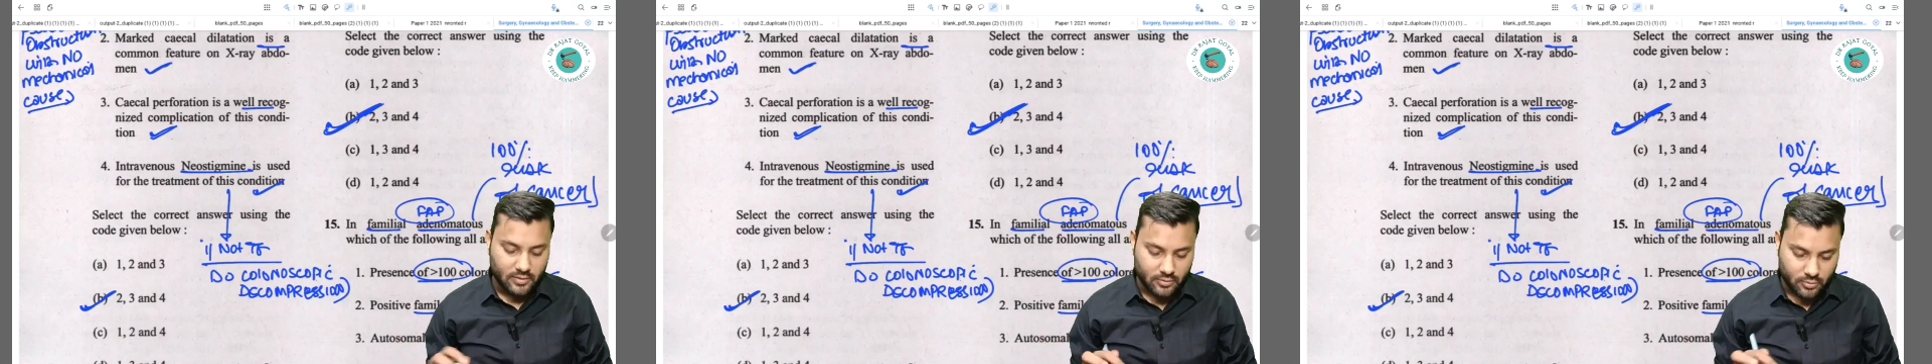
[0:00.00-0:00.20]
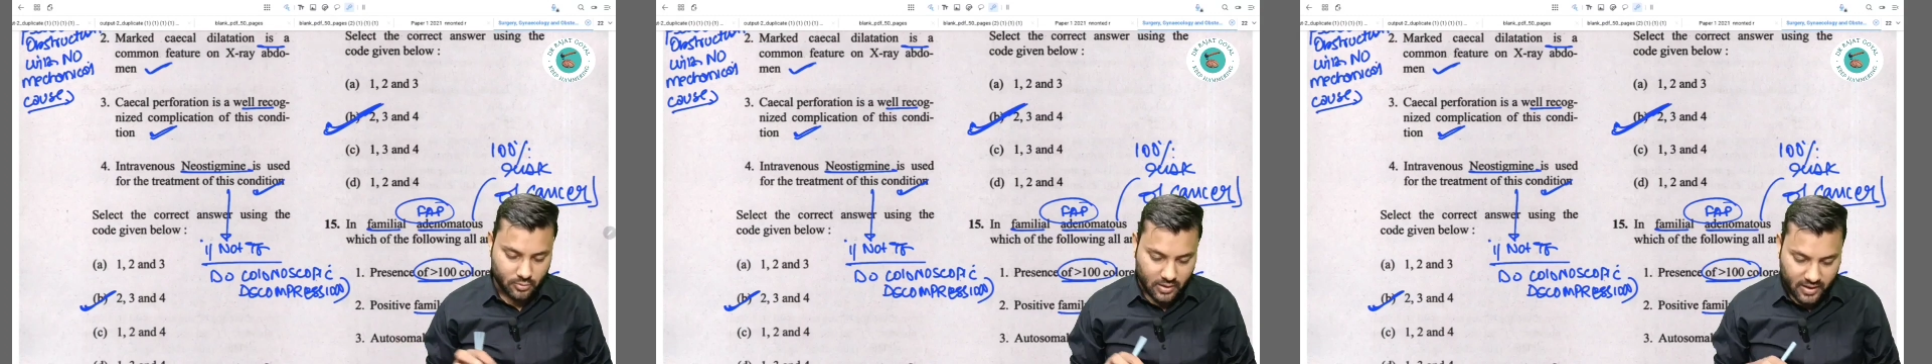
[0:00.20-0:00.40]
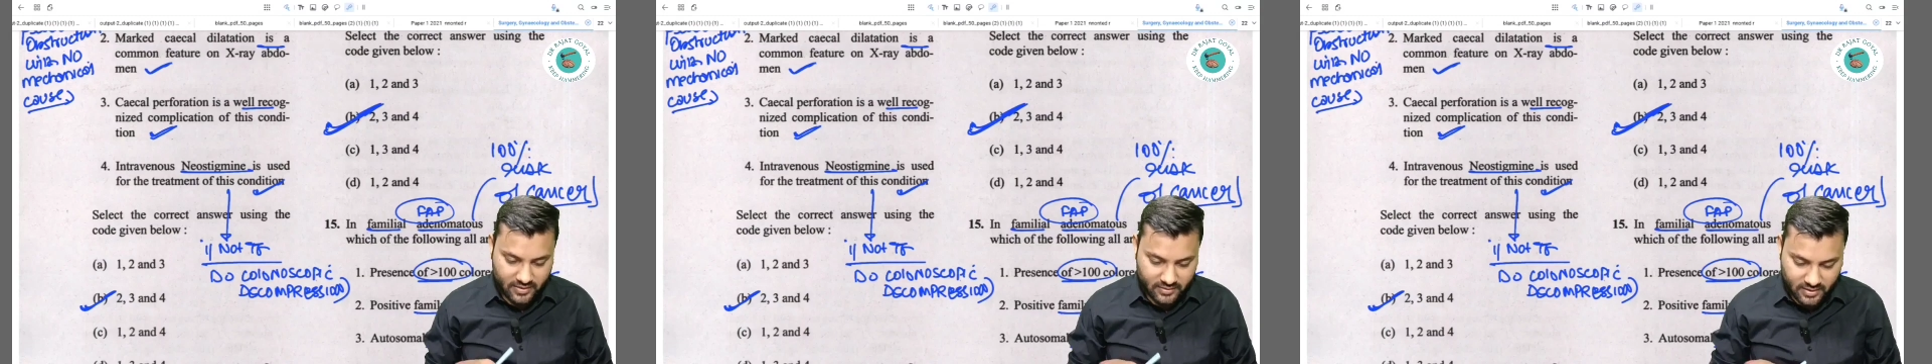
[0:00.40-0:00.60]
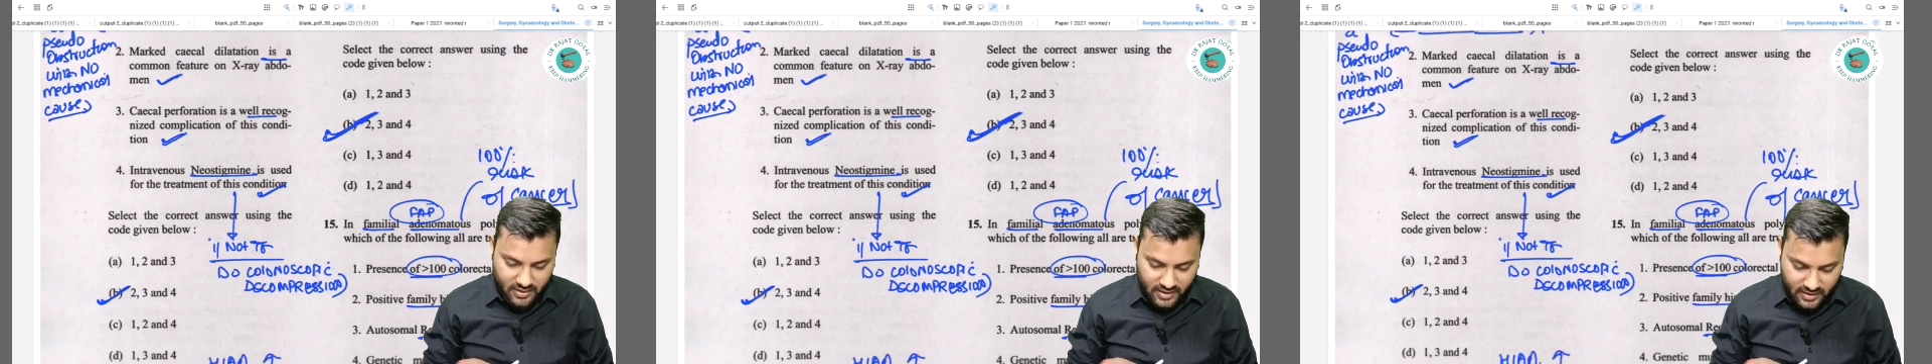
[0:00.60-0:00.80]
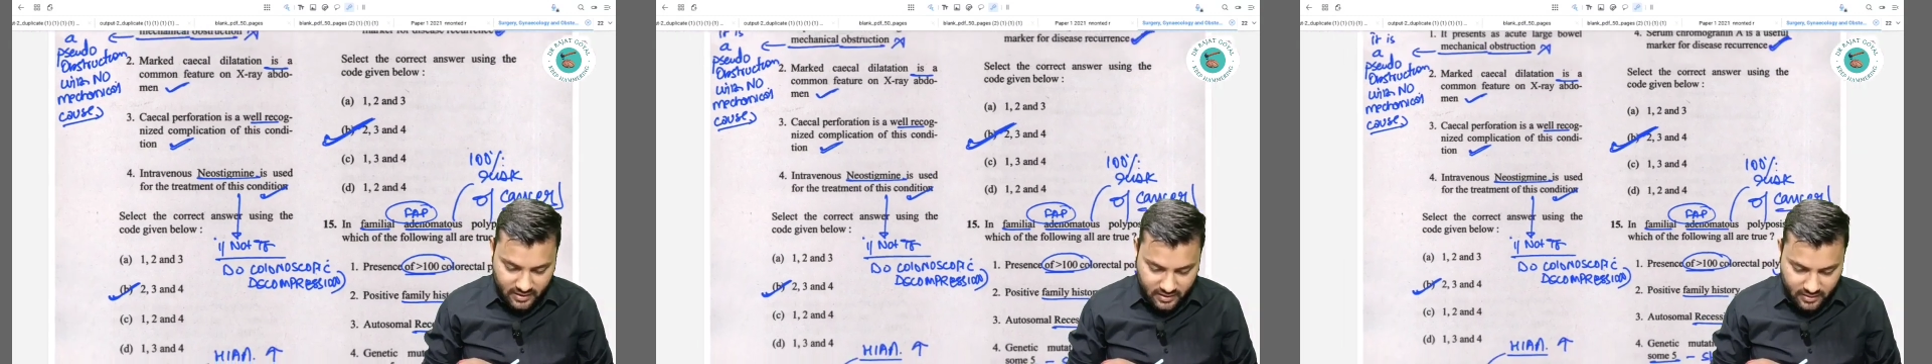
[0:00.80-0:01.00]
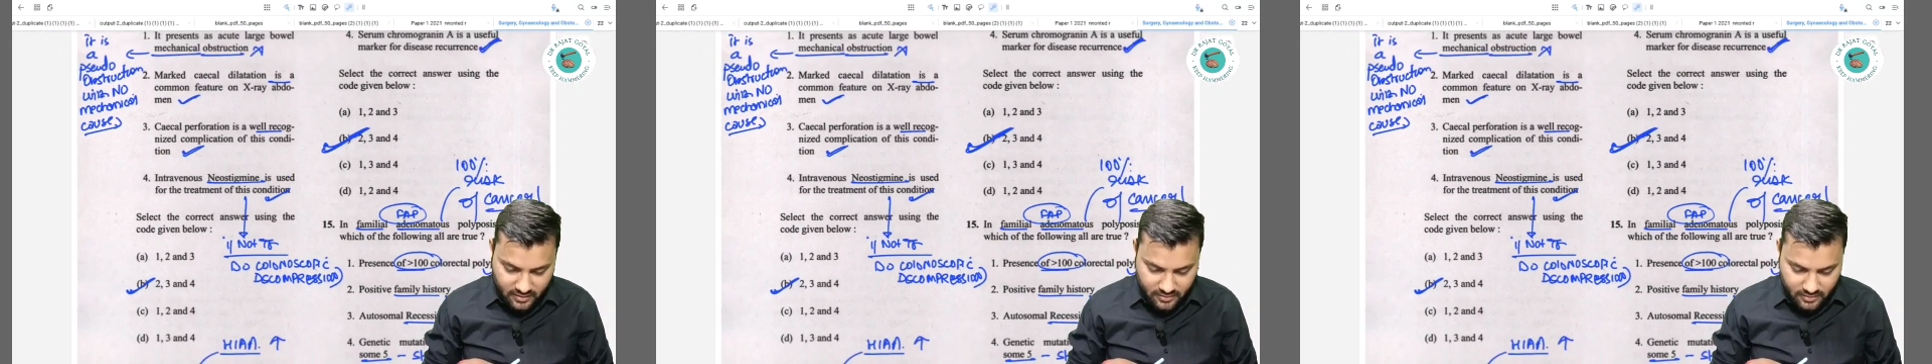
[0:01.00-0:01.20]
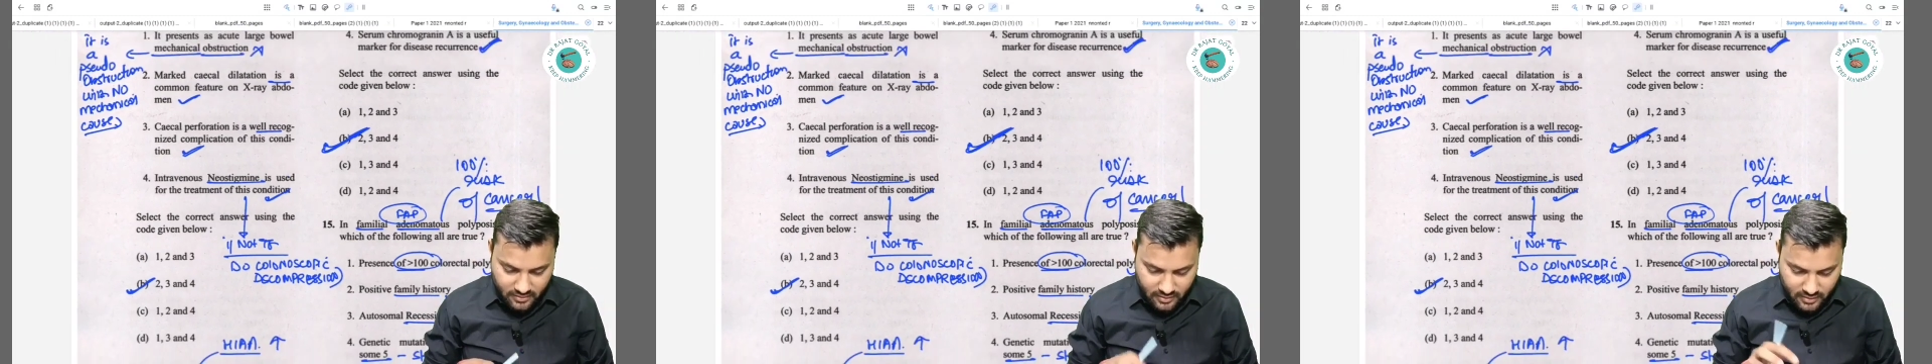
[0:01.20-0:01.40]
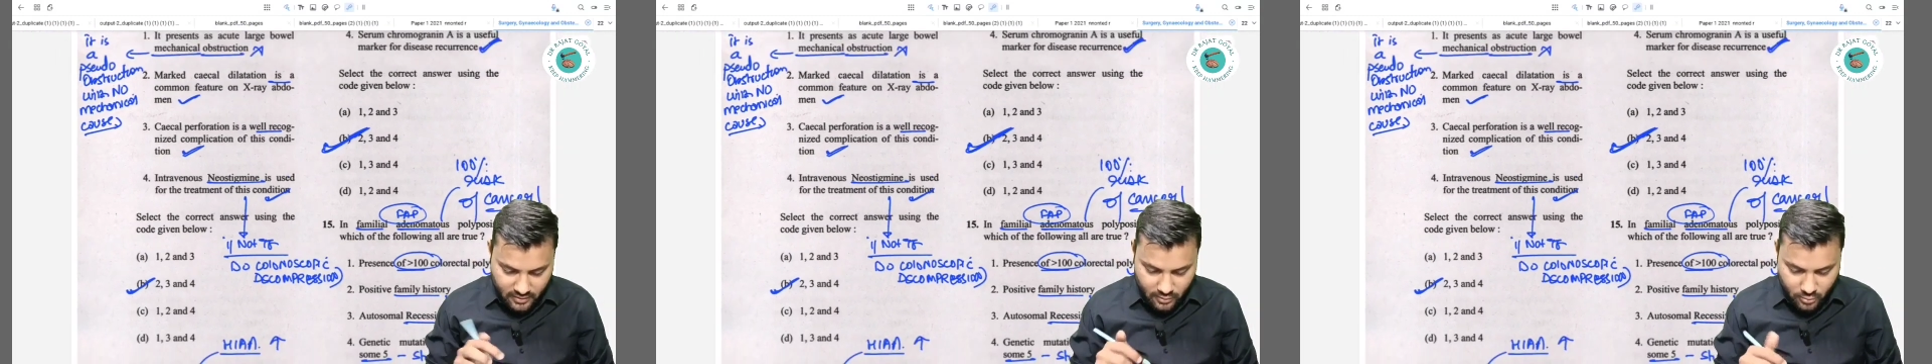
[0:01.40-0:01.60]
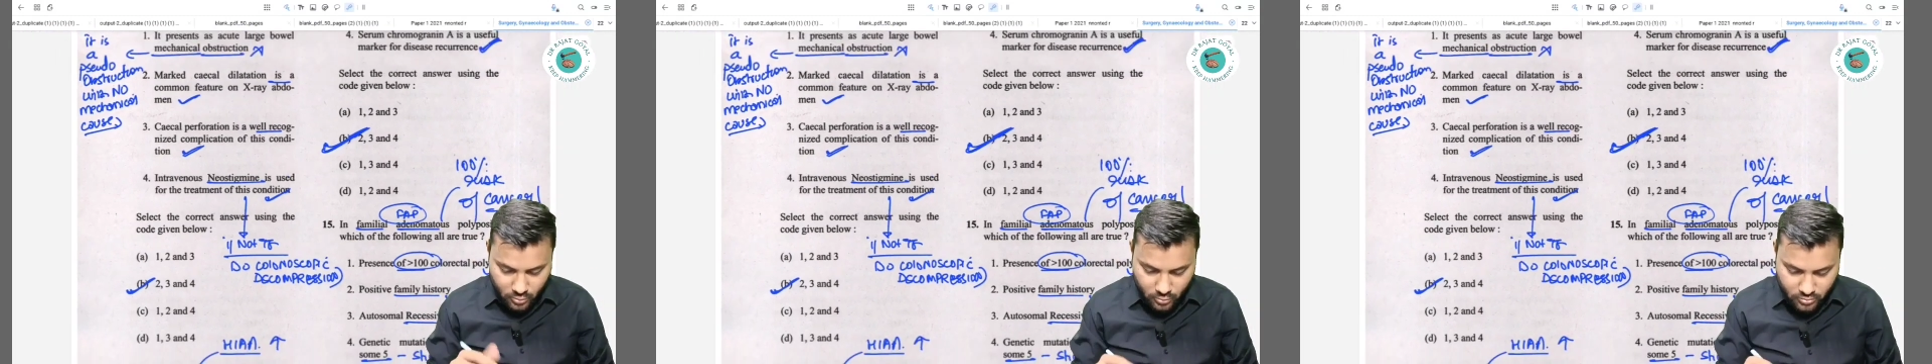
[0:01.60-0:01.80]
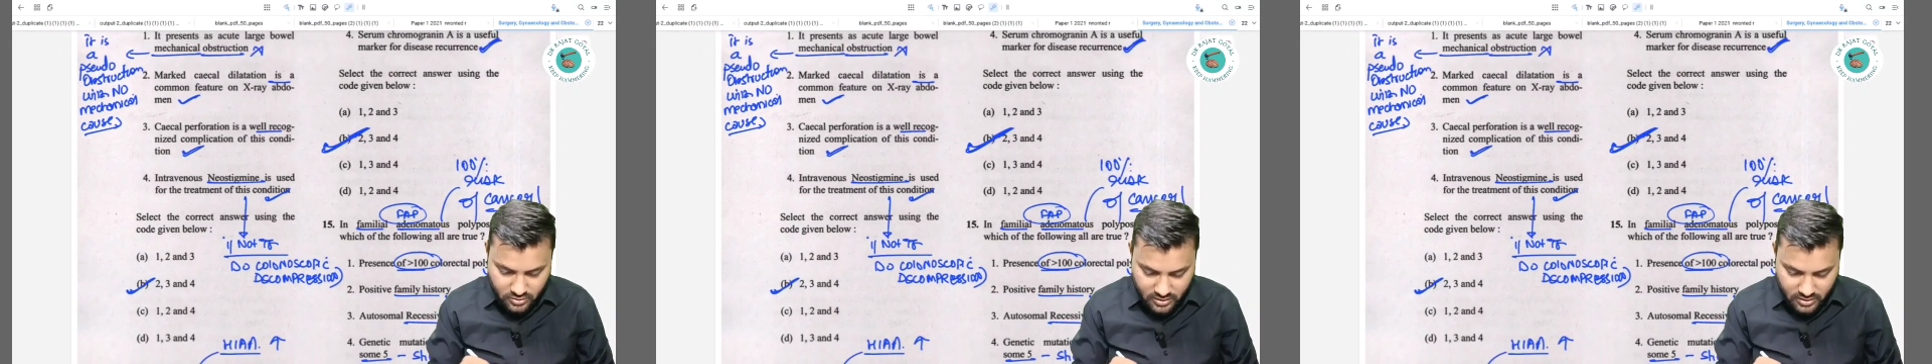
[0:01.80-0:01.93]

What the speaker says: So answer here is 2,